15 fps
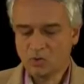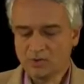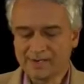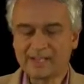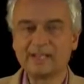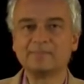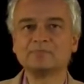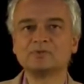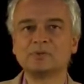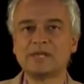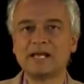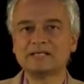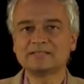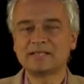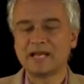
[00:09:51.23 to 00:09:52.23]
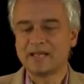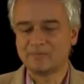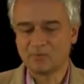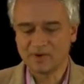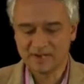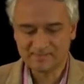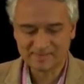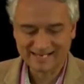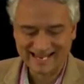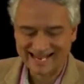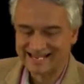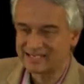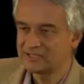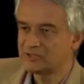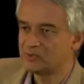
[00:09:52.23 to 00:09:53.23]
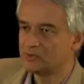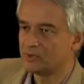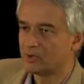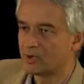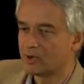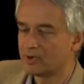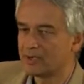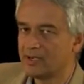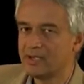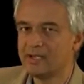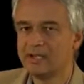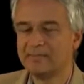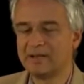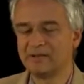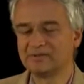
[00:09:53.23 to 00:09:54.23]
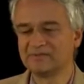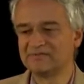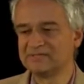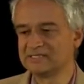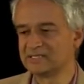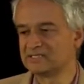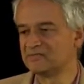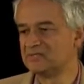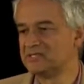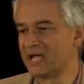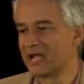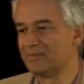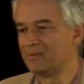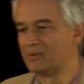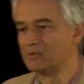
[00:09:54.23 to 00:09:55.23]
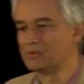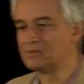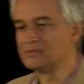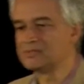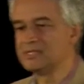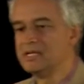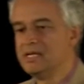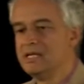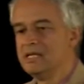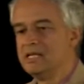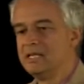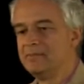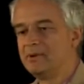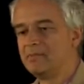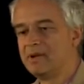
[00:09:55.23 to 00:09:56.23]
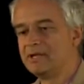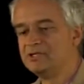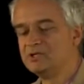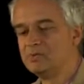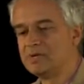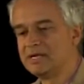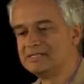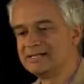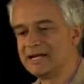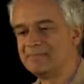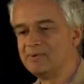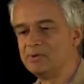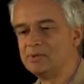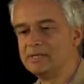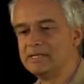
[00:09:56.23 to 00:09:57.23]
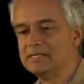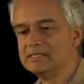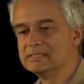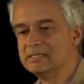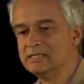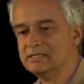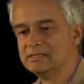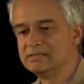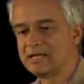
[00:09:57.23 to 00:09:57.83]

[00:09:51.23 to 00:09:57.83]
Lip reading: Okay, so last time we began to learn about the physics of dipoles. Let me remind you what a dipole is.